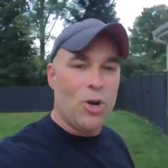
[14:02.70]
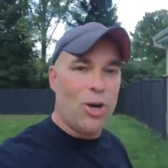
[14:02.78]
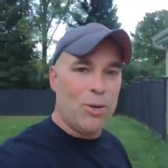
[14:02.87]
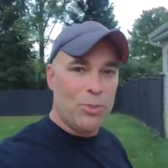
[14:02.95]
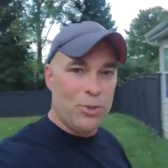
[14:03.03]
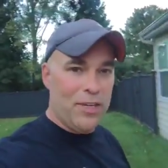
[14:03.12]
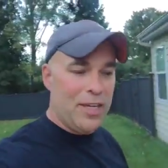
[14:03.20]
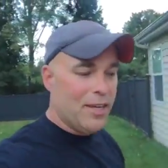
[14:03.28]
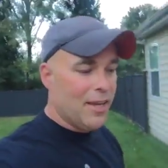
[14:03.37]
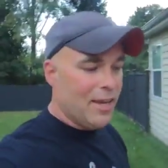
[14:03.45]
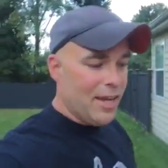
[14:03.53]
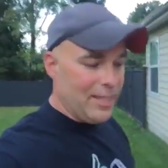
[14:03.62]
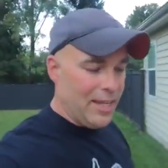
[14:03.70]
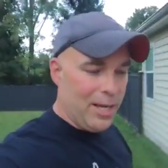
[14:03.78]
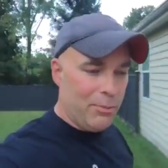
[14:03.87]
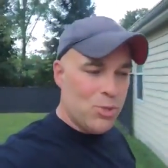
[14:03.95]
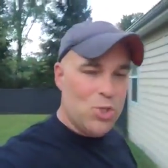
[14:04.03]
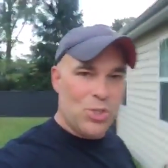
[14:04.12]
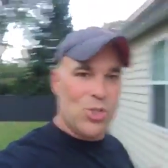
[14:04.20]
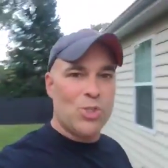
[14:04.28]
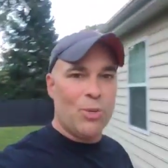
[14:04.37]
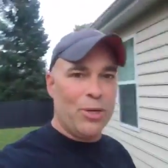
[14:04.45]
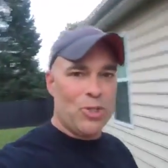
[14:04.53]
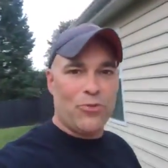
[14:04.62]
a horror movie, and yet it was just
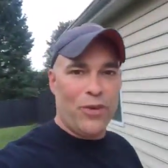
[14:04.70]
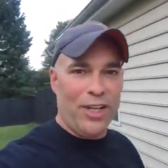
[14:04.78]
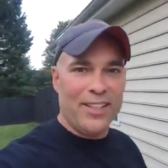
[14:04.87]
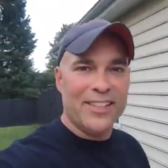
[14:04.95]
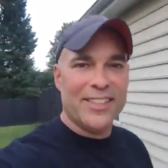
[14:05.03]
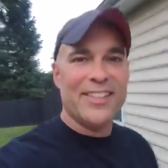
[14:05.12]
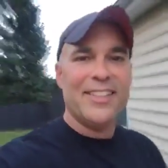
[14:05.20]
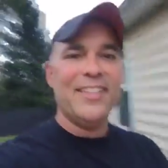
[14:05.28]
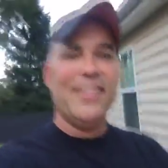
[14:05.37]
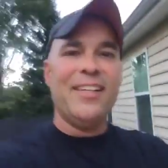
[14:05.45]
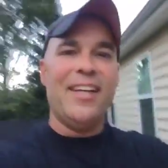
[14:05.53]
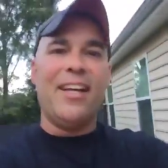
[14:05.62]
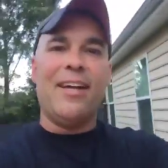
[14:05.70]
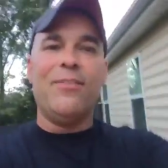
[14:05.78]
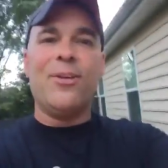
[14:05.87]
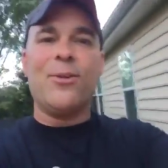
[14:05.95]
so much fun. And I have